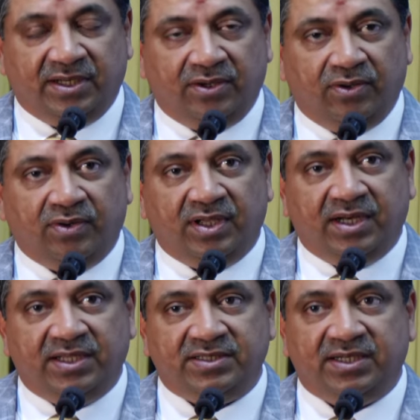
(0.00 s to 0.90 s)
and
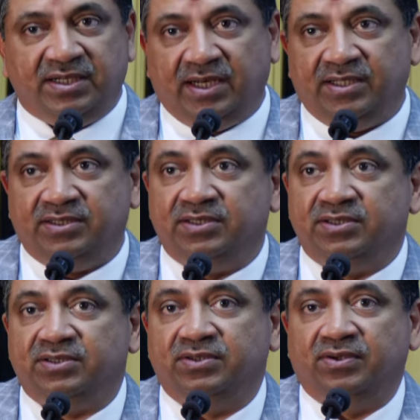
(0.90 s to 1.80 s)
localized
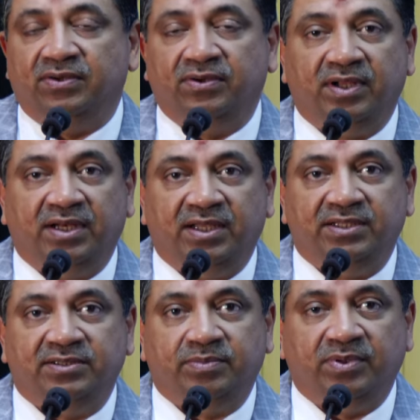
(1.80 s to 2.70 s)
intelligence or
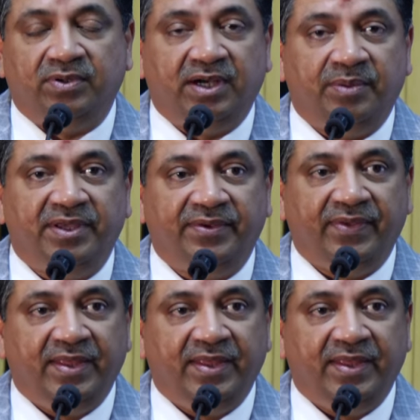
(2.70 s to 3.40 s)
localized programming